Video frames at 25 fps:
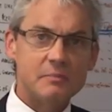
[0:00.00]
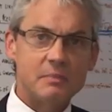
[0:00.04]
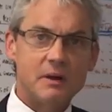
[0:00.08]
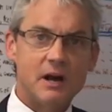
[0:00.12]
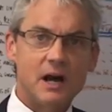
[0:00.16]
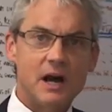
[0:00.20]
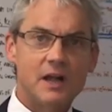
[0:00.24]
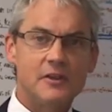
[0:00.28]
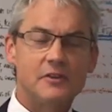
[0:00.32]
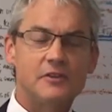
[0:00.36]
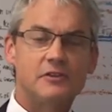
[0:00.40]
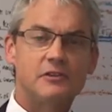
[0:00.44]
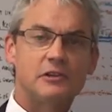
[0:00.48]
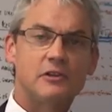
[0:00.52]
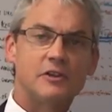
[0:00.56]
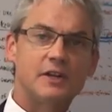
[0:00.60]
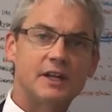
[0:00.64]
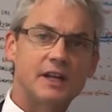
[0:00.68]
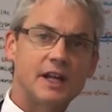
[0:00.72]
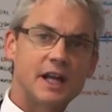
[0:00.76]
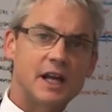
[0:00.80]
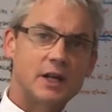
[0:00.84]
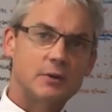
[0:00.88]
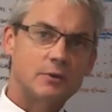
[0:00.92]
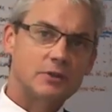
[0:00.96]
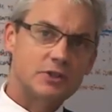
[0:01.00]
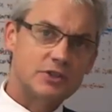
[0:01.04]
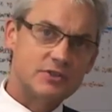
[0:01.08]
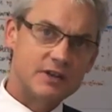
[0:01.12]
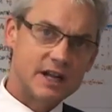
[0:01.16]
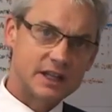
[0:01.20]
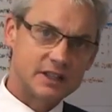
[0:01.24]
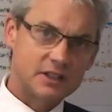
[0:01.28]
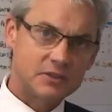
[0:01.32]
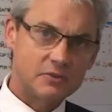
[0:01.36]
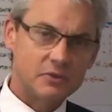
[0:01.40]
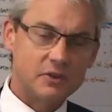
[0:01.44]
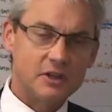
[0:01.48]
partners, learning how to
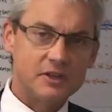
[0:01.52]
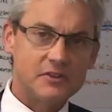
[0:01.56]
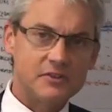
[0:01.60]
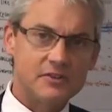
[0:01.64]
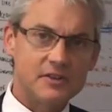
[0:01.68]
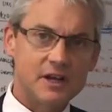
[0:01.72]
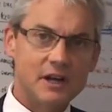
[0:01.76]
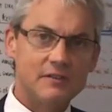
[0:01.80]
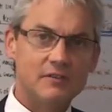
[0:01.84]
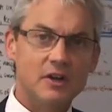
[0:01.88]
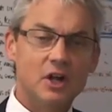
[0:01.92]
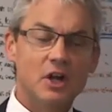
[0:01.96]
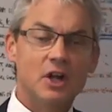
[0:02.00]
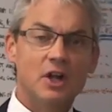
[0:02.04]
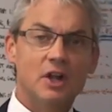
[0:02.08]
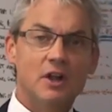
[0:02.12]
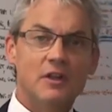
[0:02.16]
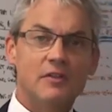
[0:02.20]
attract the right stuff,